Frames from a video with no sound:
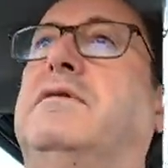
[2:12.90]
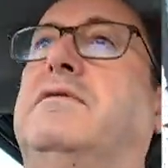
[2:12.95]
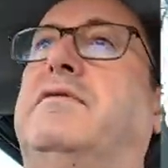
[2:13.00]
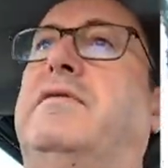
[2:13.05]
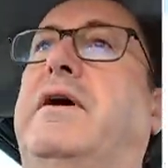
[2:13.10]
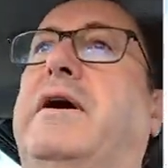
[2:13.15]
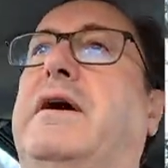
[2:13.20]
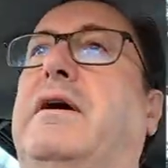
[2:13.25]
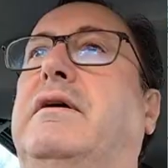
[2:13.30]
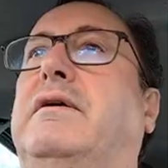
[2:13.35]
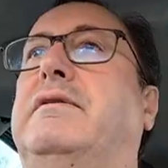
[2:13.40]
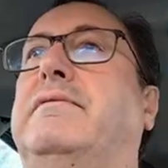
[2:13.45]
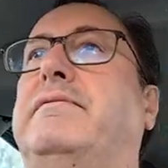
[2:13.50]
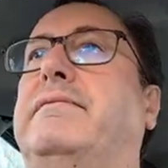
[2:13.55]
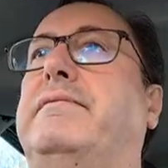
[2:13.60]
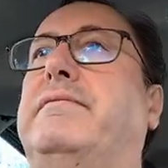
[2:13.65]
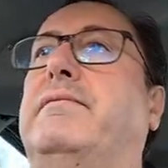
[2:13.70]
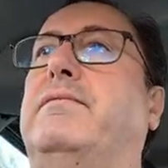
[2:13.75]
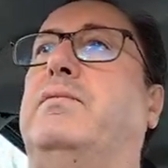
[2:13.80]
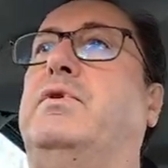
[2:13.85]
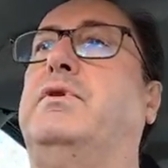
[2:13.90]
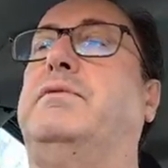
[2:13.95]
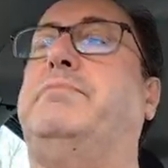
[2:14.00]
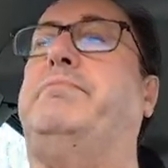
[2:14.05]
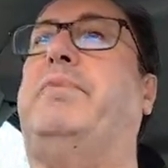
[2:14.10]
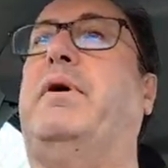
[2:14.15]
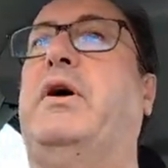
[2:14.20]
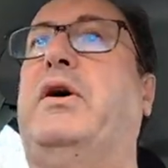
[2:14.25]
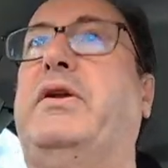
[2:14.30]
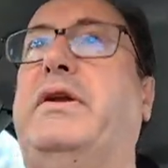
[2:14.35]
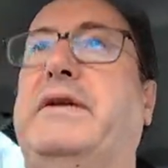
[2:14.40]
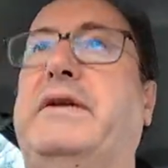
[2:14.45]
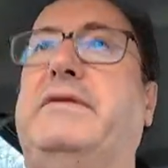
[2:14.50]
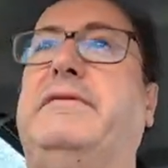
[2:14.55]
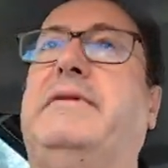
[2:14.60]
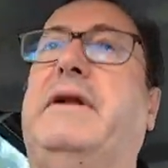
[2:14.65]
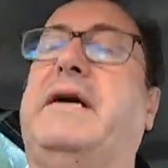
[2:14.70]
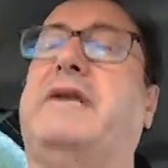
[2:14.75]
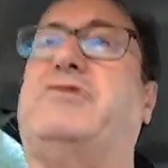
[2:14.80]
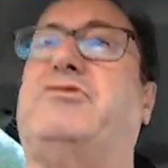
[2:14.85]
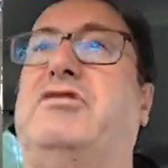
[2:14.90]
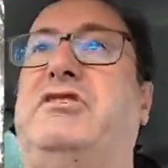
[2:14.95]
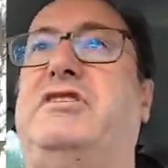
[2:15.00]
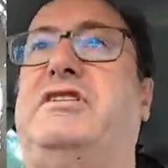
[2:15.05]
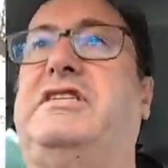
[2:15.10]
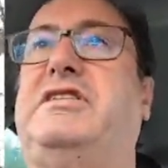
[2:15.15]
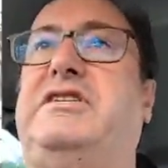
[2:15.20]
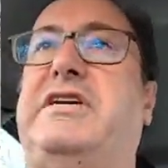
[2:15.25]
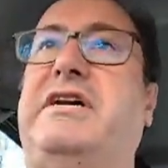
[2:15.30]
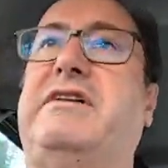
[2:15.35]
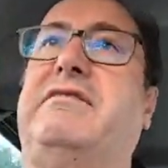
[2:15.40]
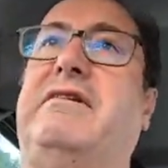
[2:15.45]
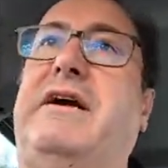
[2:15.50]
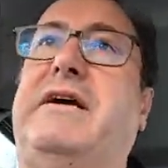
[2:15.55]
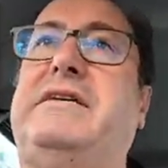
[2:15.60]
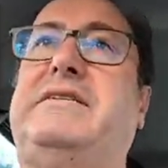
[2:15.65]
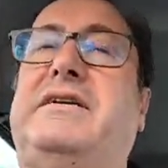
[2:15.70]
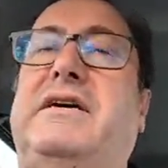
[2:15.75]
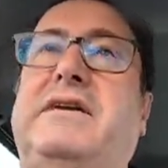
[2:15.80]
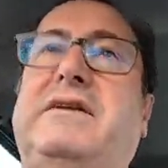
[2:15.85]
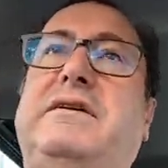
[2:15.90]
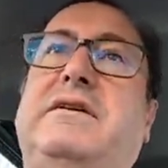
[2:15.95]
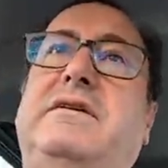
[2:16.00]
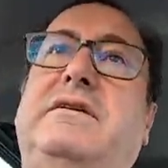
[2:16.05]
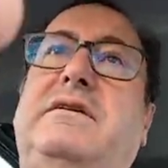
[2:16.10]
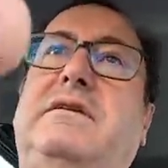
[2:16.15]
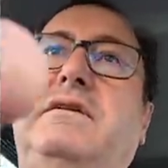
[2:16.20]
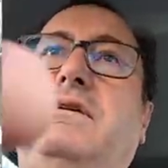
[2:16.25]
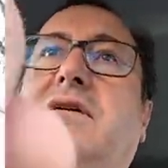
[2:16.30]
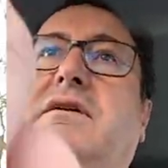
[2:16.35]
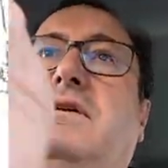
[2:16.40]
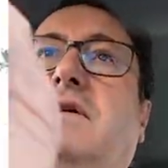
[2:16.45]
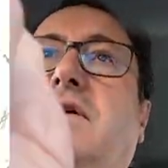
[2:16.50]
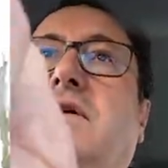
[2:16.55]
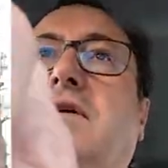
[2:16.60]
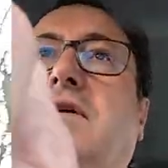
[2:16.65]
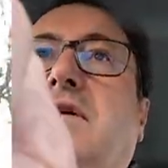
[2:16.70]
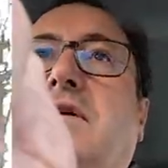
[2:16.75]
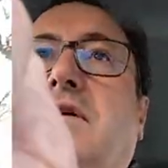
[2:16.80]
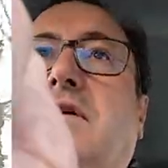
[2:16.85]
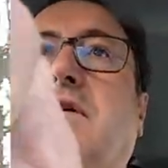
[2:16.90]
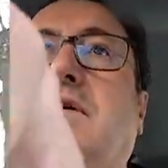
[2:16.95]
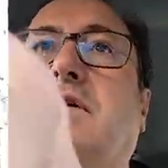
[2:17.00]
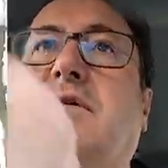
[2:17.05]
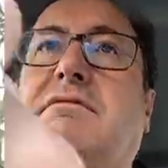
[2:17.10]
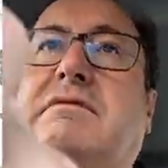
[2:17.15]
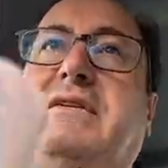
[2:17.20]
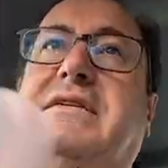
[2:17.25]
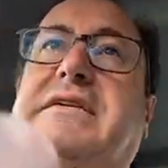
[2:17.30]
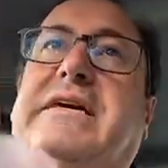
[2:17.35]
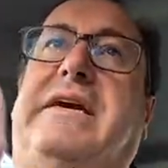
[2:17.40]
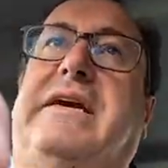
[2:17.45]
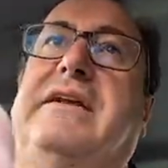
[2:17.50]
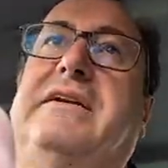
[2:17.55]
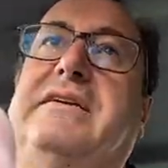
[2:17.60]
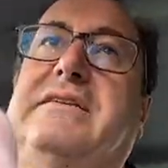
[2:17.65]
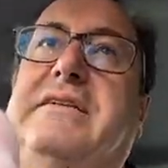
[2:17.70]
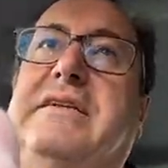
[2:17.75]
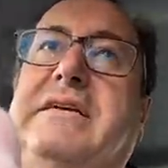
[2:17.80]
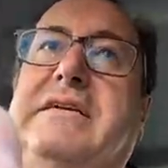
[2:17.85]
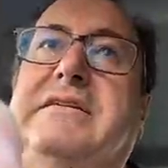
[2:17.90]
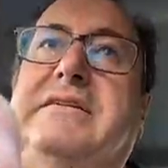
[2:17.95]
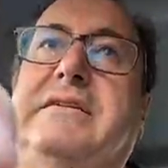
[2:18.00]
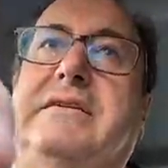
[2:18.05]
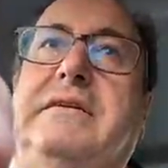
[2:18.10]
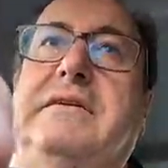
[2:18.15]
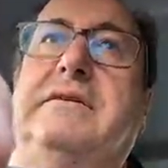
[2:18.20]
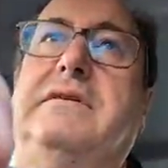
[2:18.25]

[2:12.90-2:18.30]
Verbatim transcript: for our wood burning electricity generator. Ridiculousness.